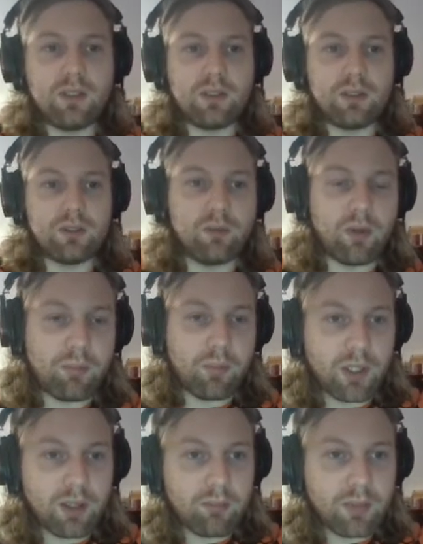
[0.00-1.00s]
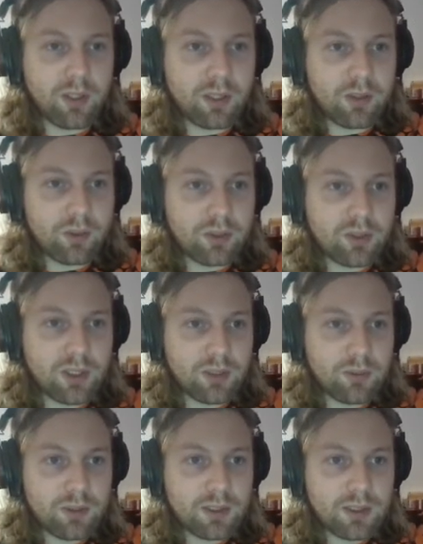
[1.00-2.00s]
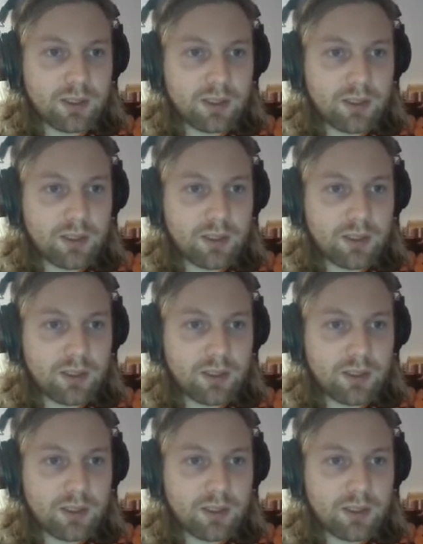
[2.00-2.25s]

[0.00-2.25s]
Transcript: So if I bring up my chord sequence